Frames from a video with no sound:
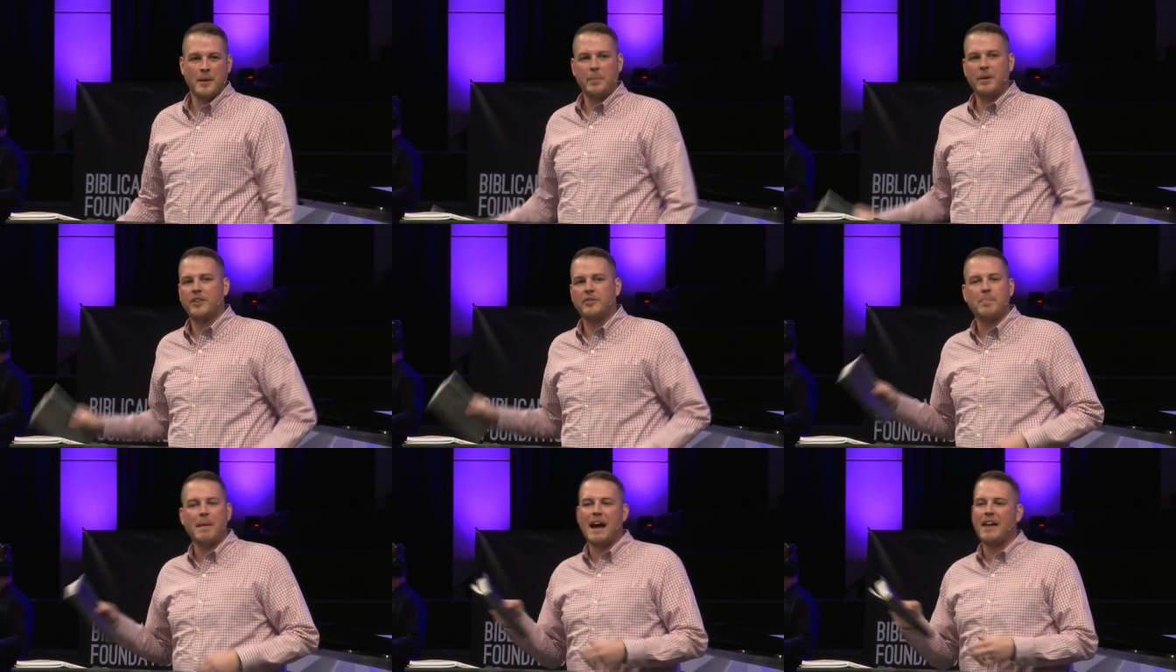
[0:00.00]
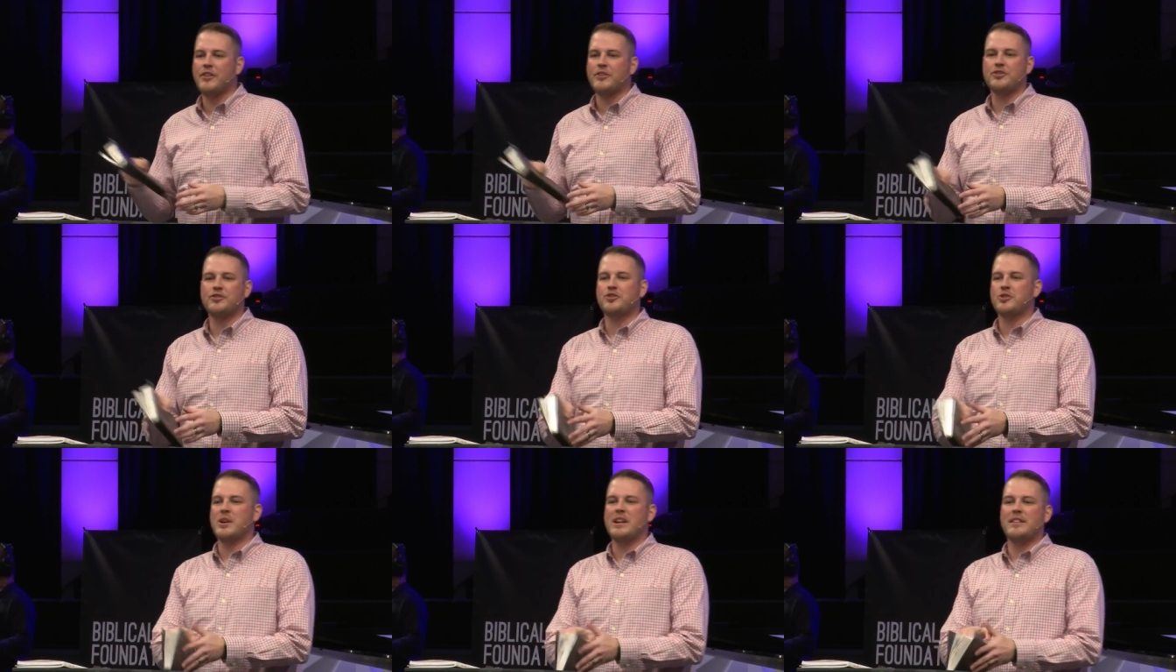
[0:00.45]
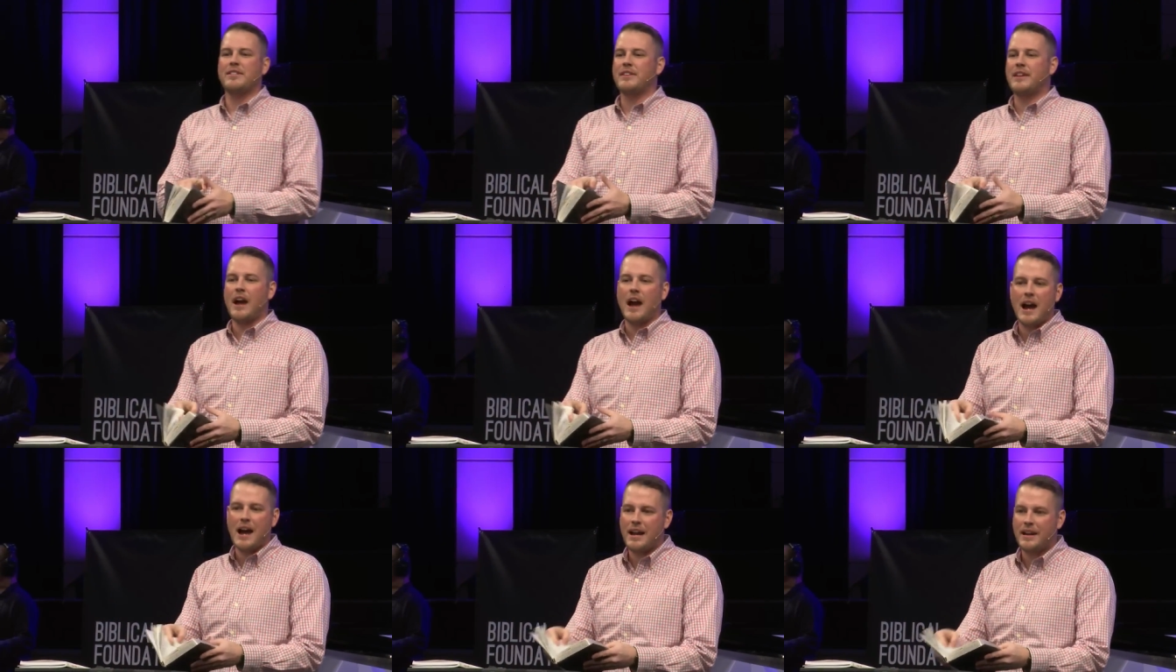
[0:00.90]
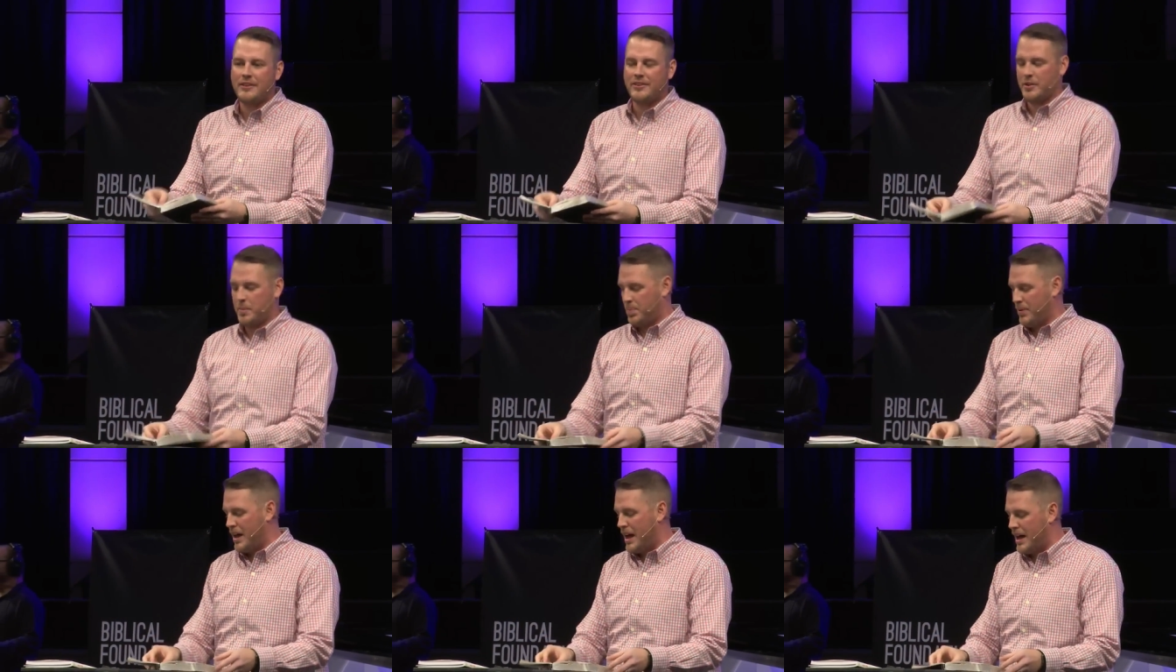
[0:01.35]
But it's by the strength God
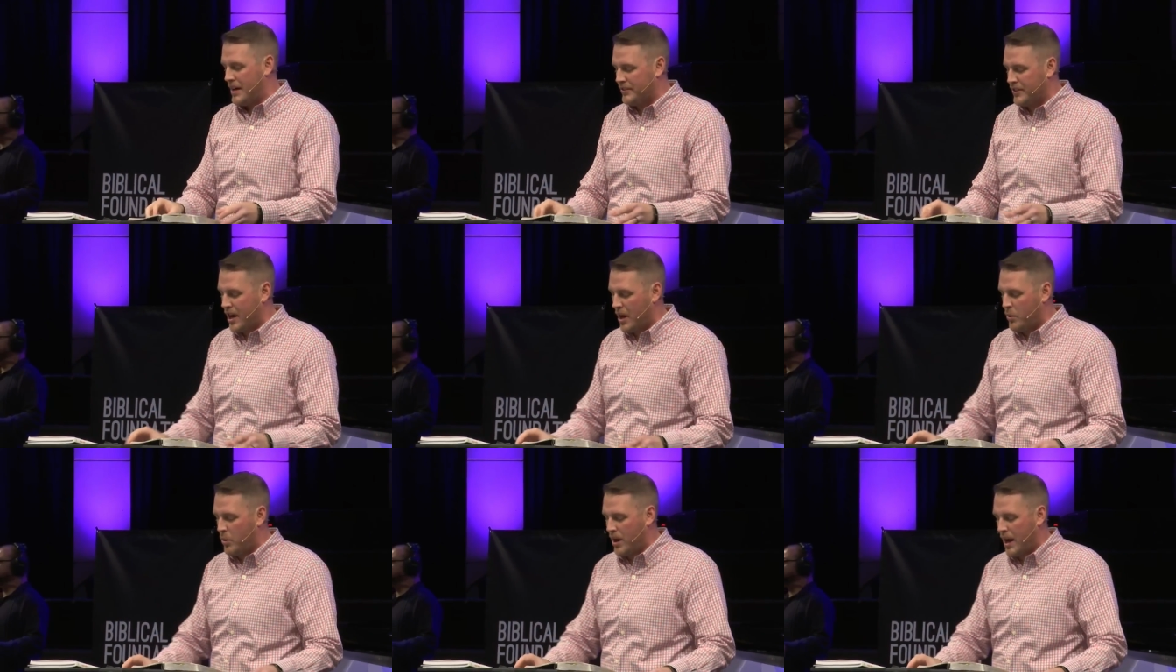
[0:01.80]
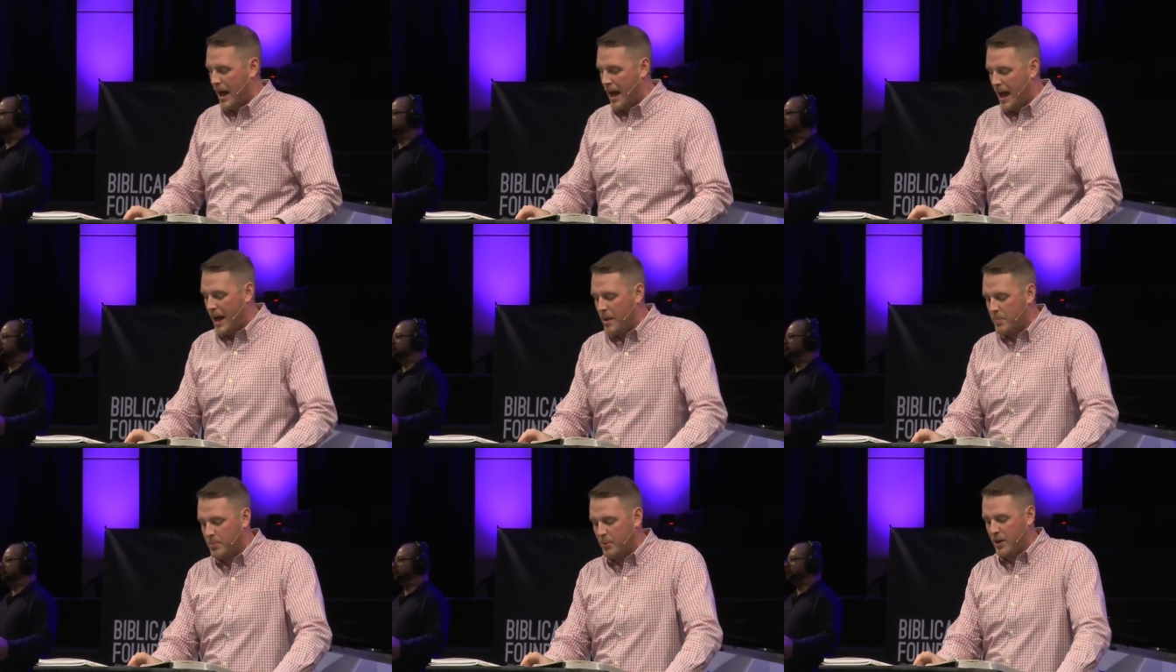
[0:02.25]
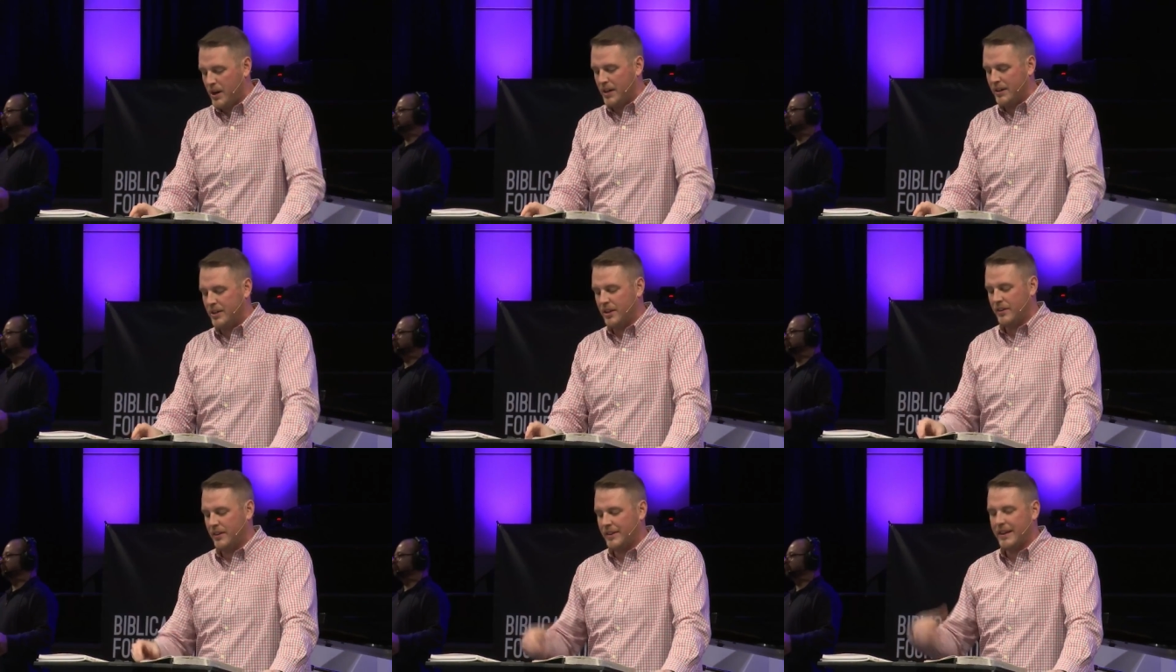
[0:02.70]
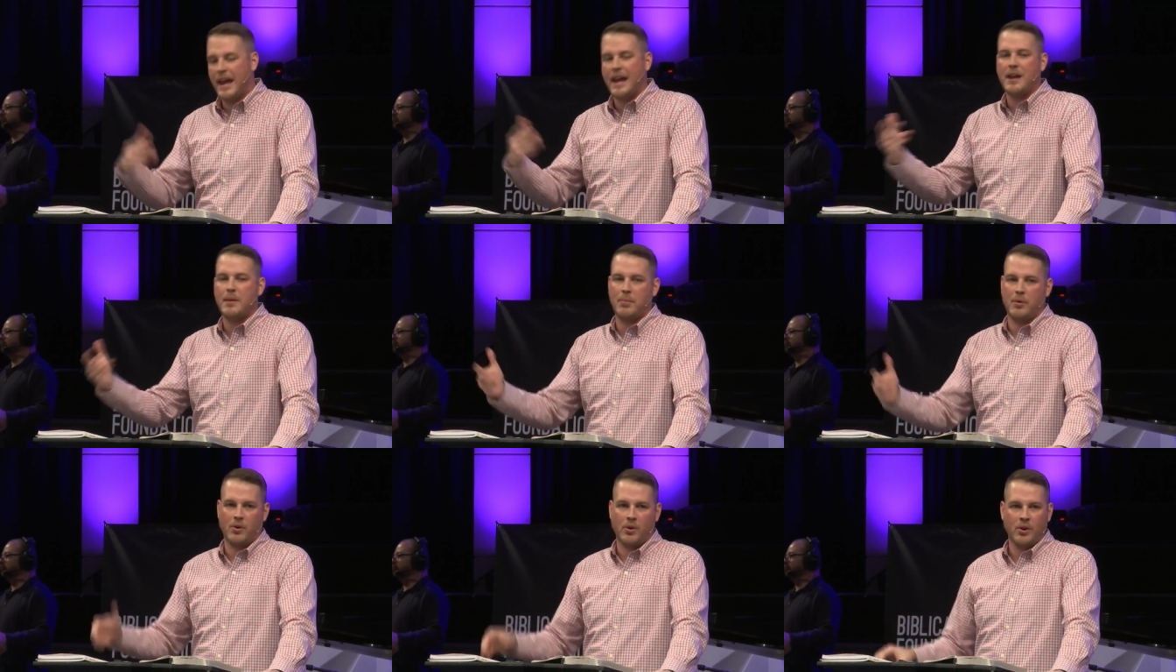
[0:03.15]
supplies, not what I bring to the
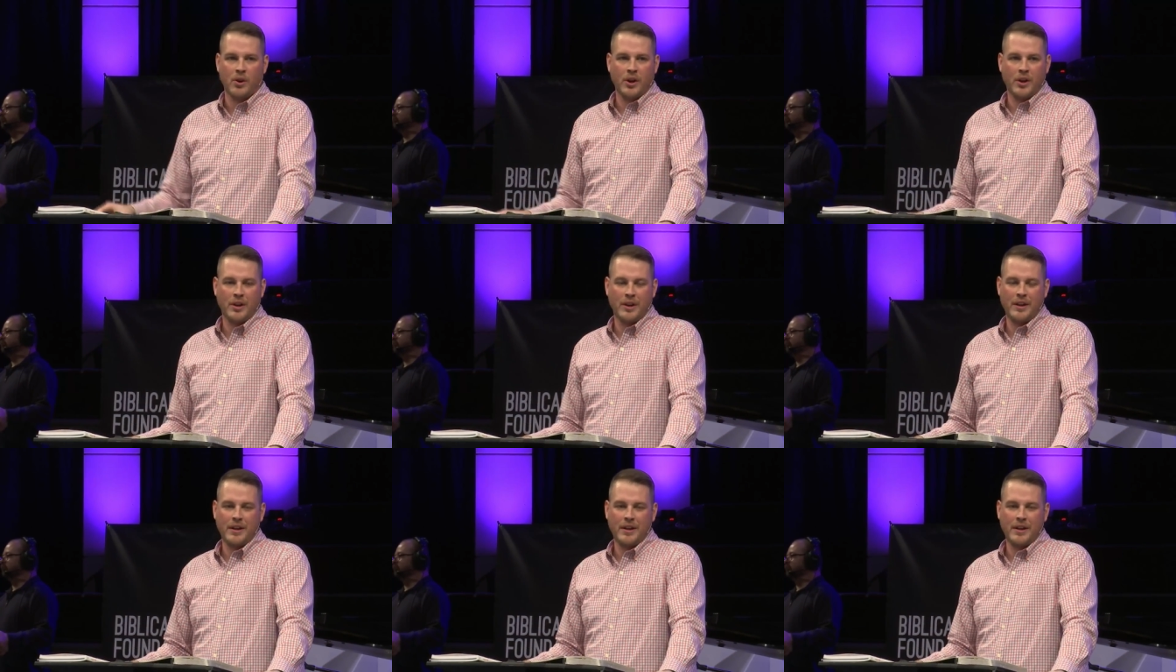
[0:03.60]
table.